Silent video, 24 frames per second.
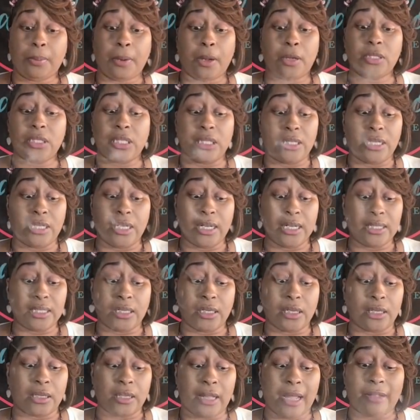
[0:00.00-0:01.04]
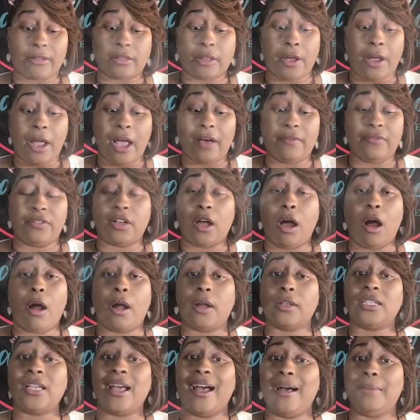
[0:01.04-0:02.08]
person does look like they're having a
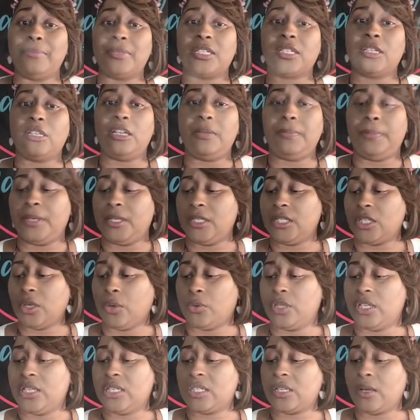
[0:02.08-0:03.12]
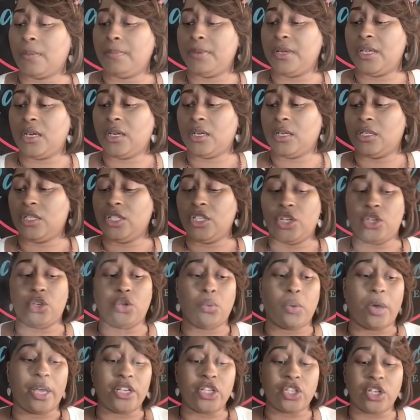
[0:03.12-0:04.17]
hard time sleeping. So this can be a
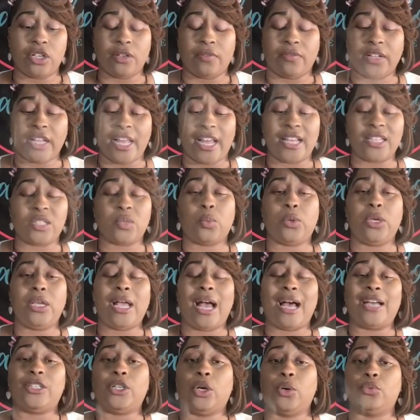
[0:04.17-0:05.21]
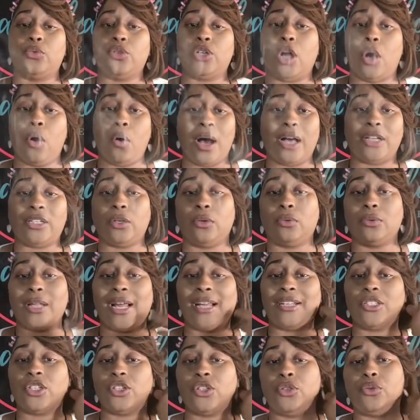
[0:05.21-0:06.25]
continuation of last week. I don't know. I don't
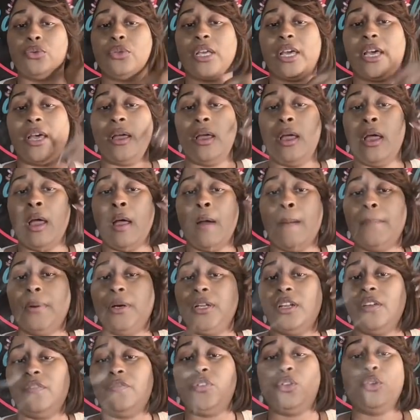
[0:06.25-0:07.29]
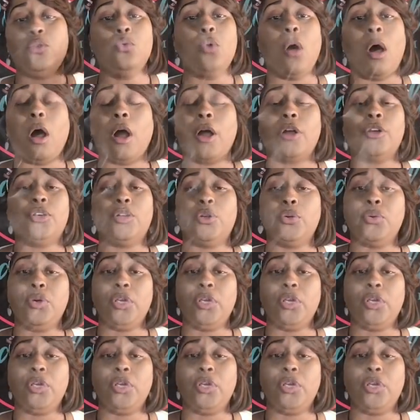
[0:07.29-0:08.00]
like to do that. But if you are new